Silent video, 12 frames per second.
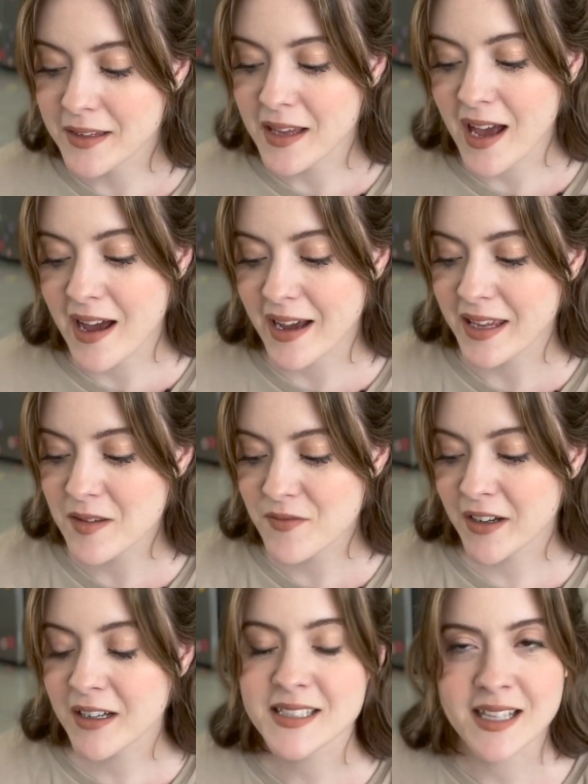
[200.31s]
Yeah, I am
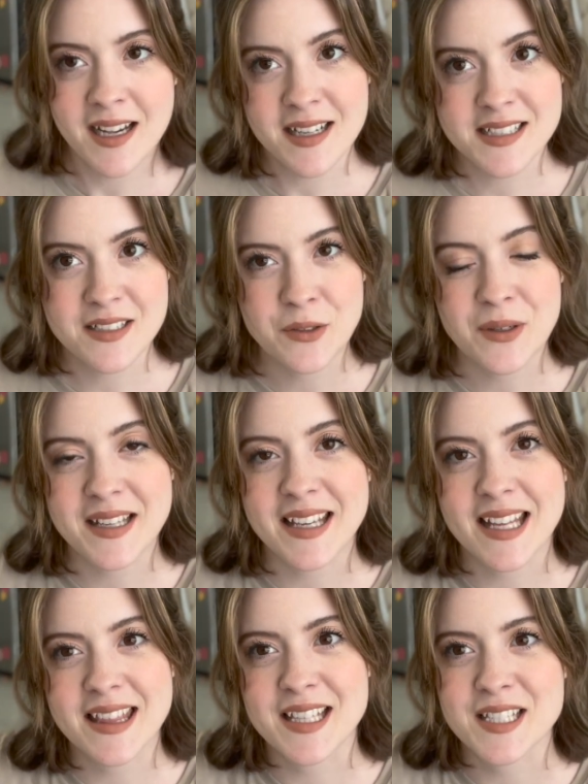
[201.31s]
very excited to
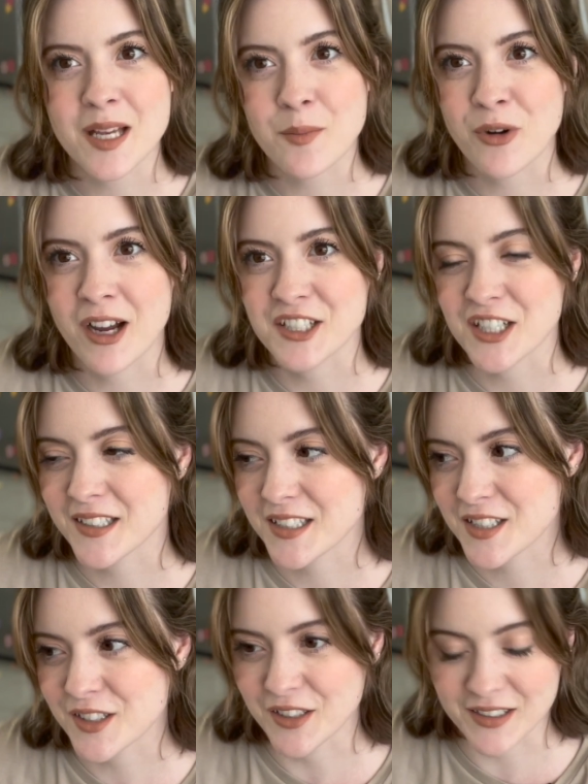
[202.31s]
get this
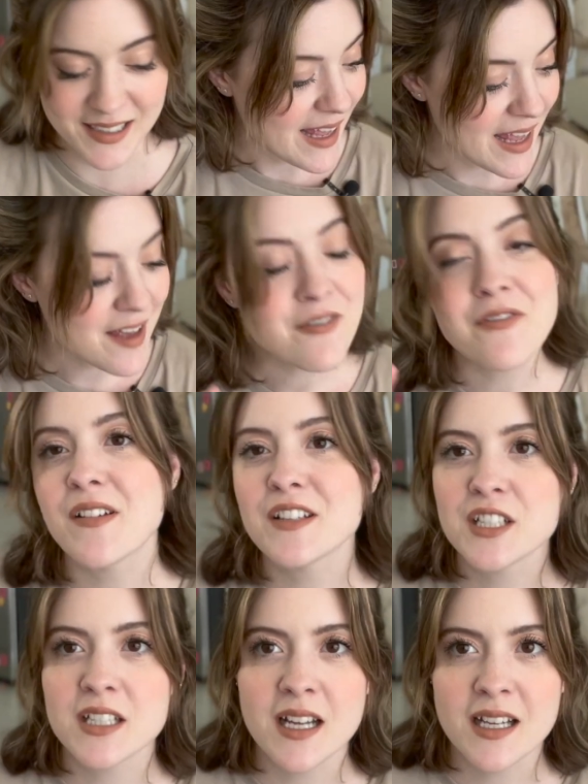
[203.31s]
project started.
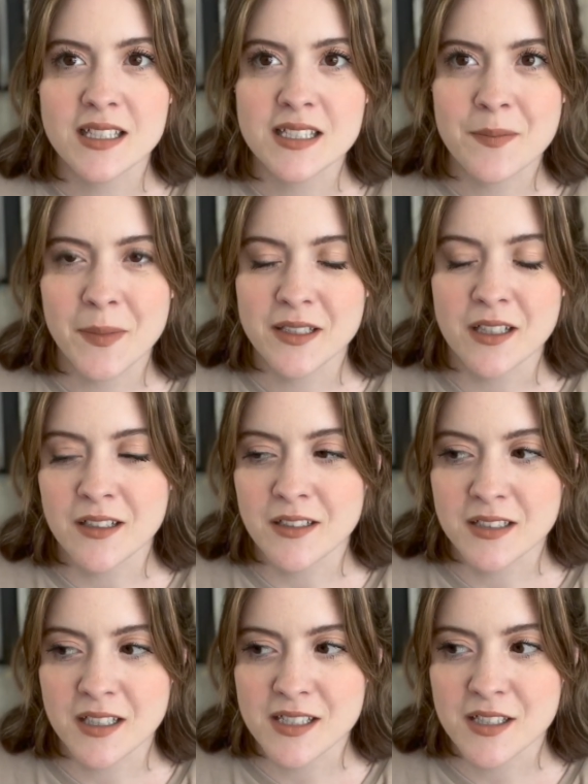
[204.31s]
If my
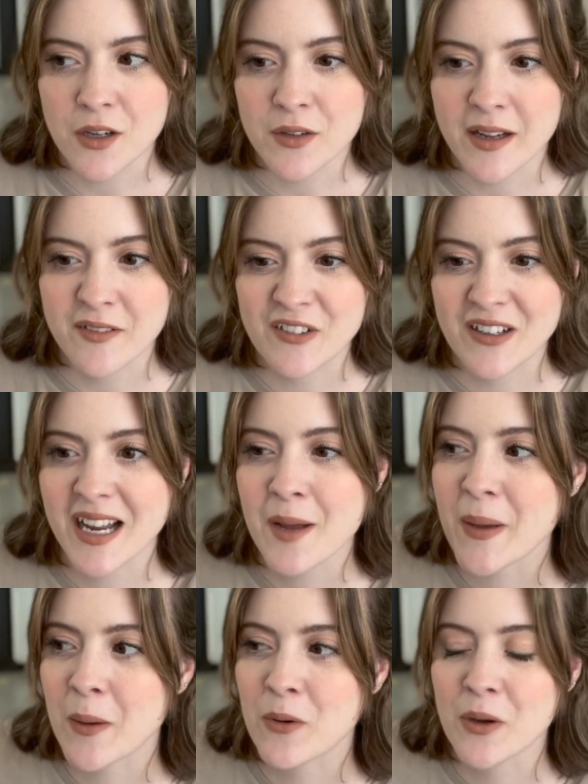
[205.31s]
daughter does go down for a
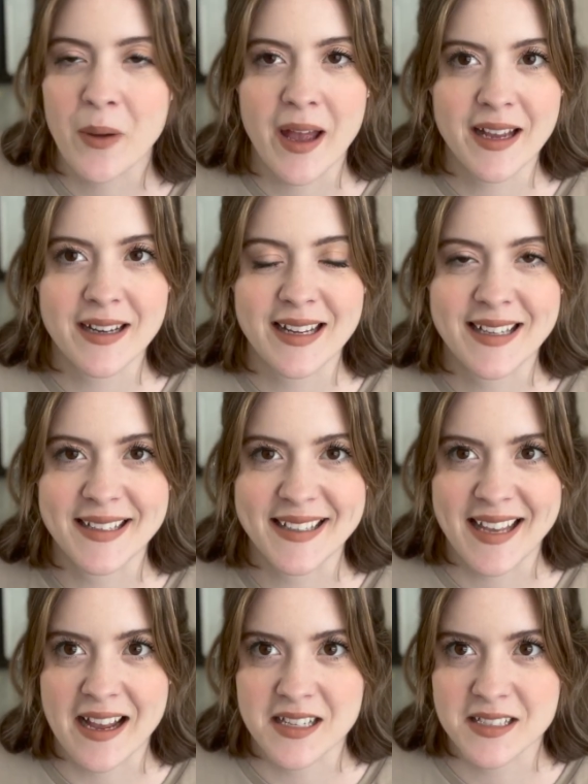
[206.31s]
nap, I will go ahead and
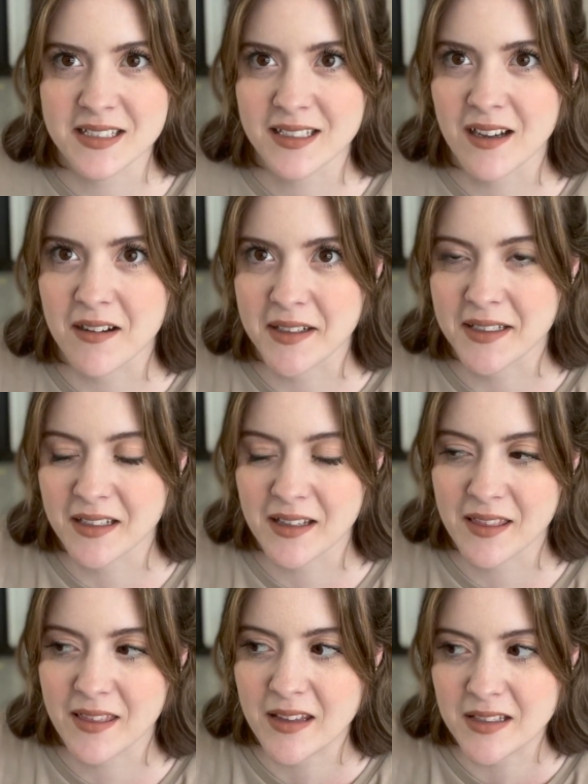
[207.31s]
cast on
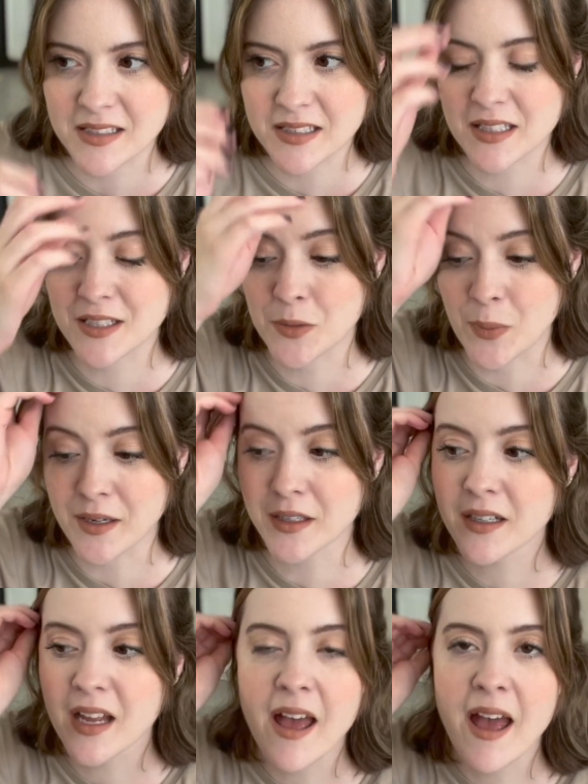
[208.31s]
this
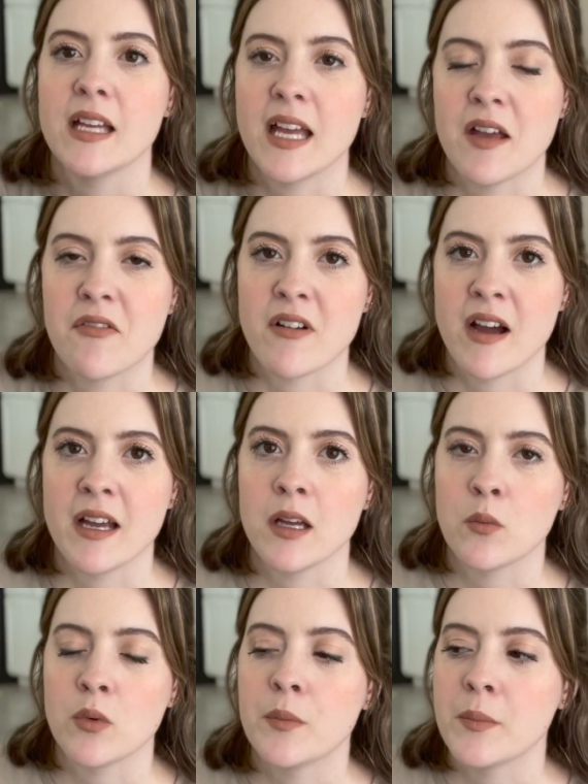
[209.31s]
sweater. If not,
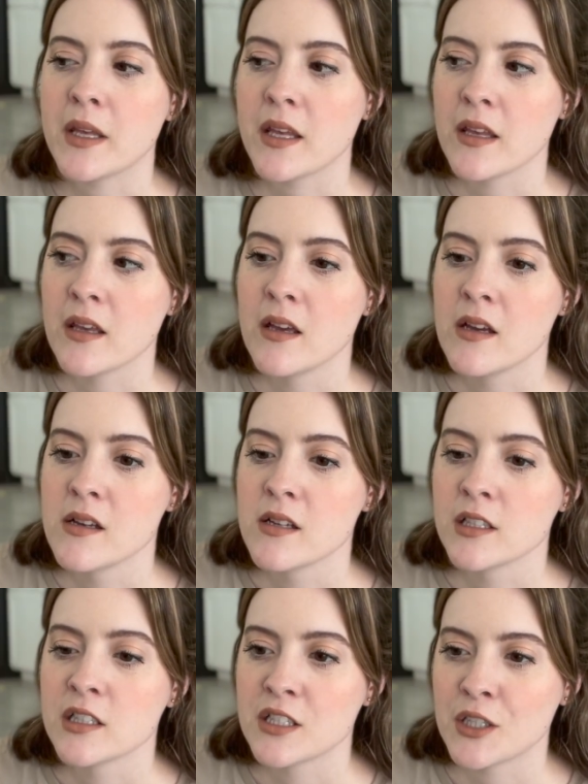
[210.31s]
it will be
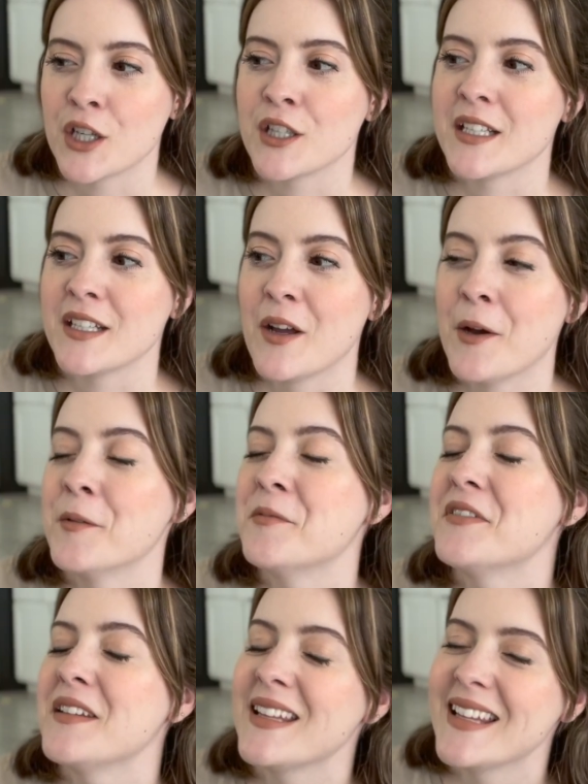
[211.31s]
started
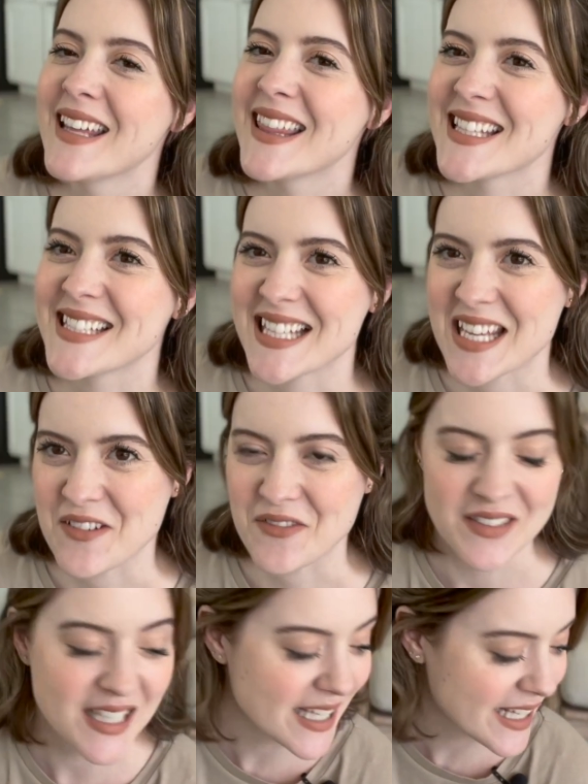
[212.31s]
hopefully this
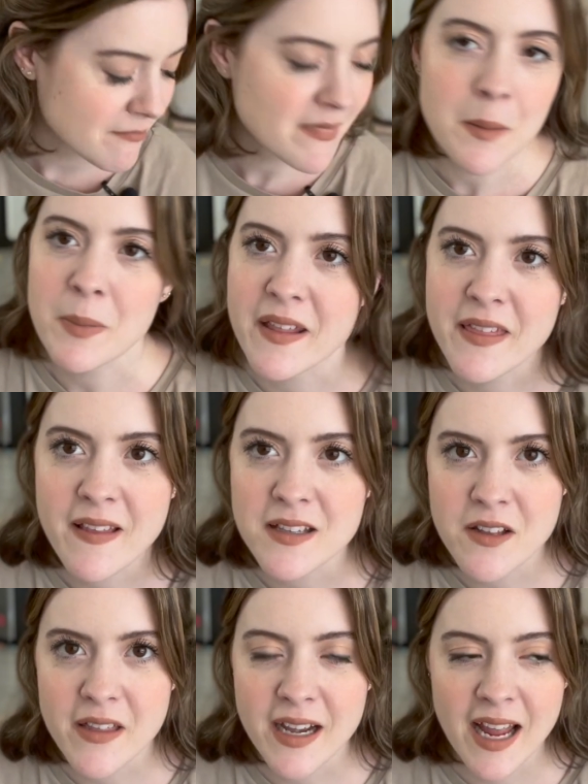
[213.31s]
evening. But I think
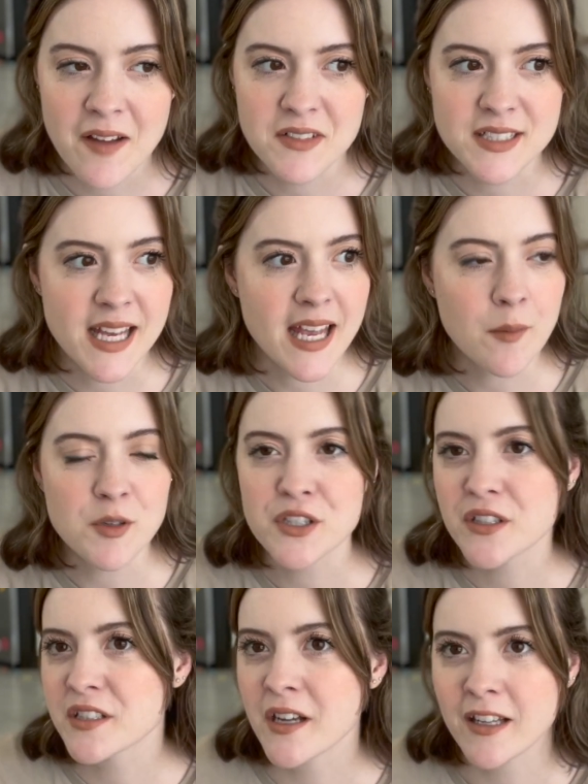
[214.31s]
that's all that I have to say. I'm just
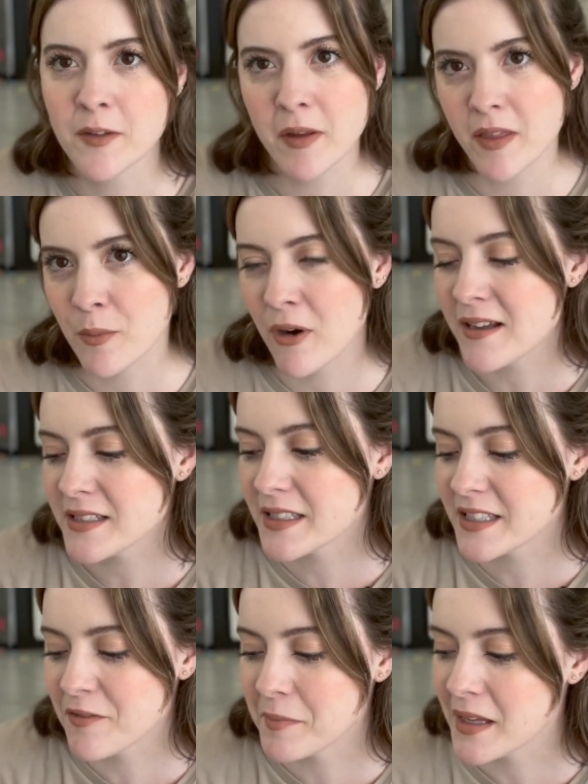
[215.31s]
going to document the
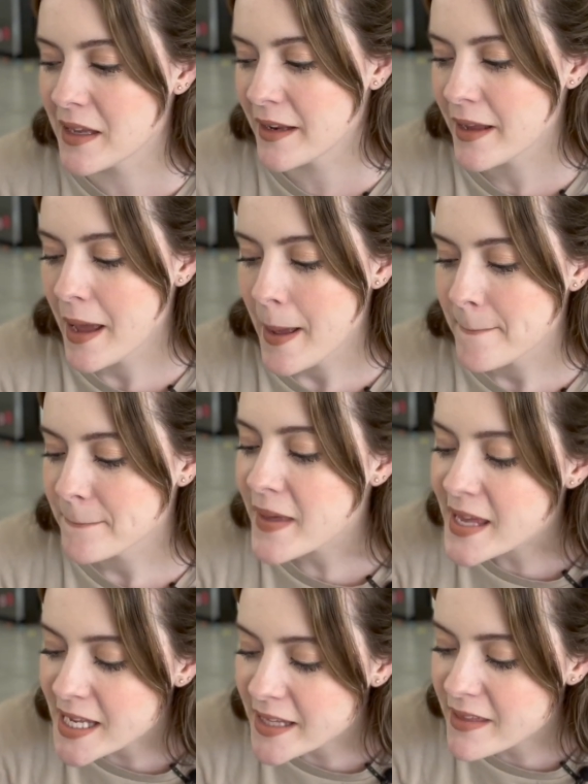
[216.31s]
process of me
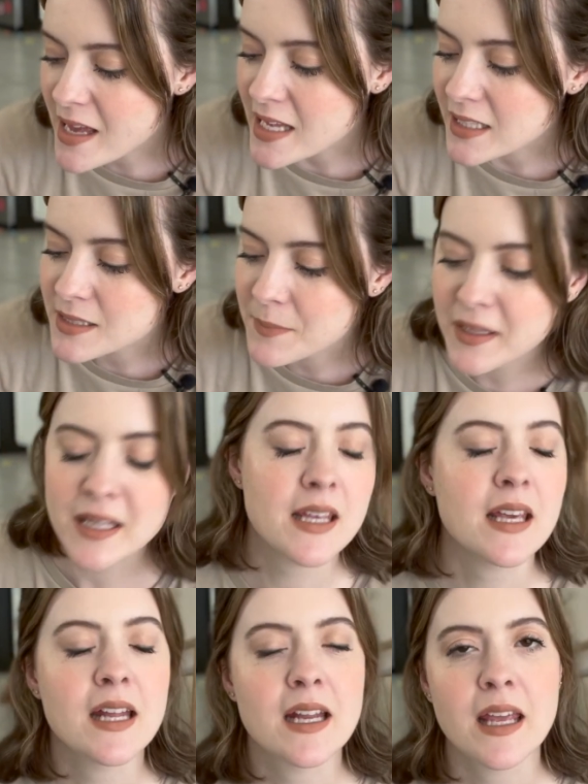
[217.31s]
making
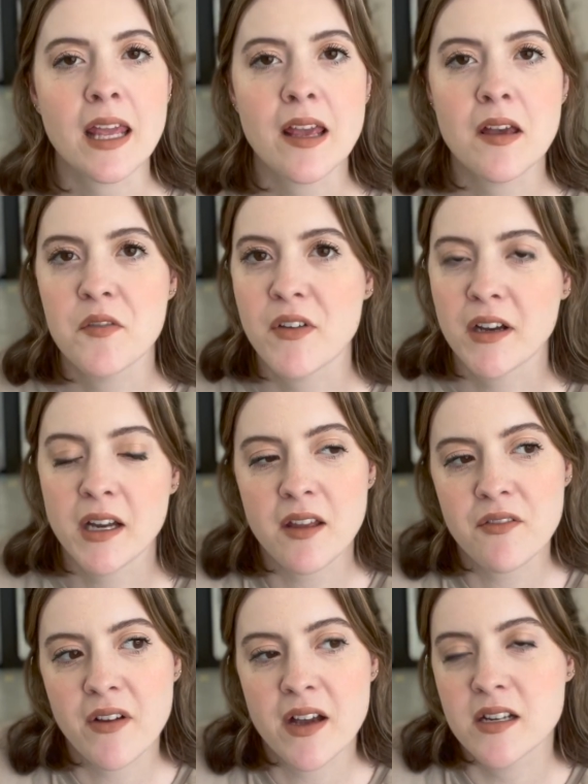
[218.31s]
it a very
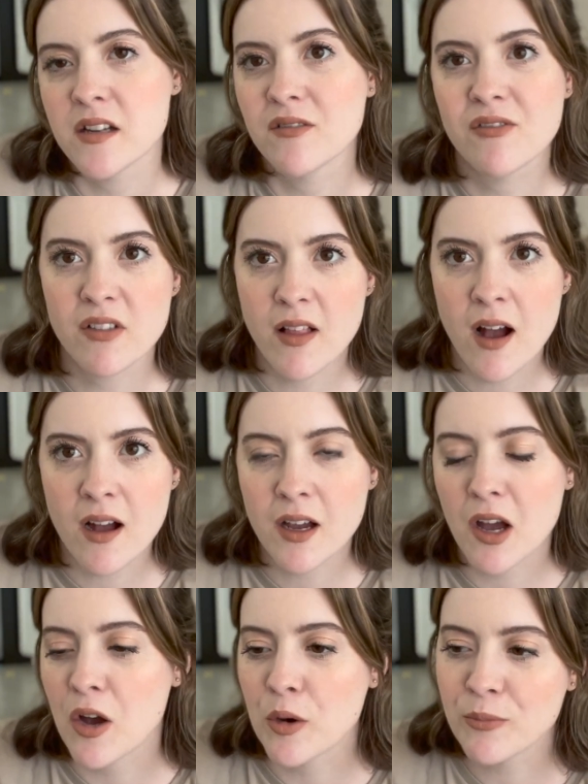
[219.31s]
fun
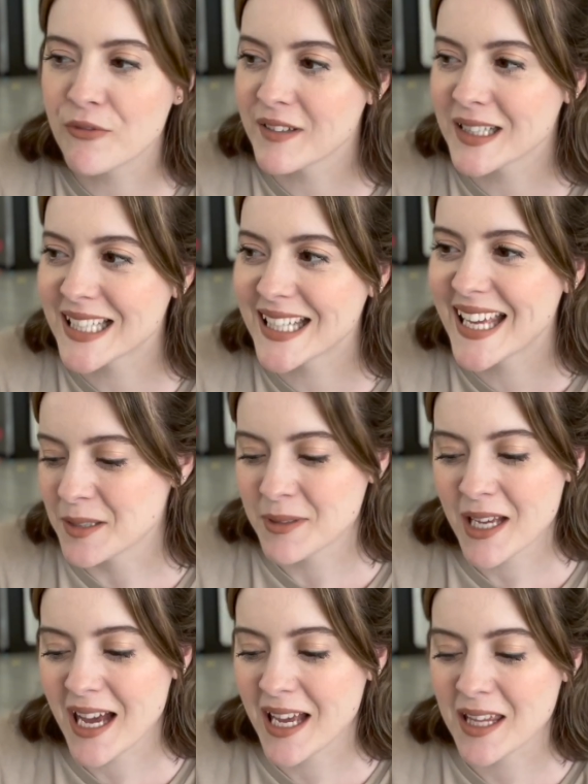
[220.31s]
vlog, hopefully.
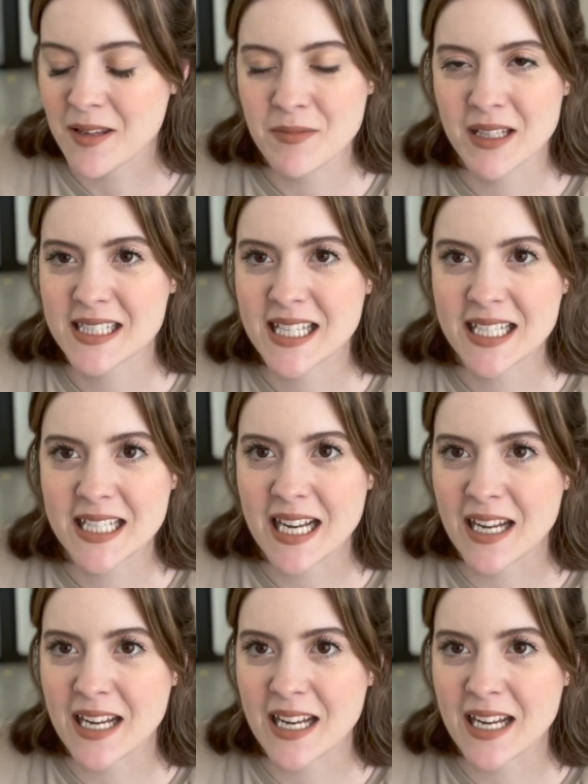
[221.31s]
Yeah, I am excited.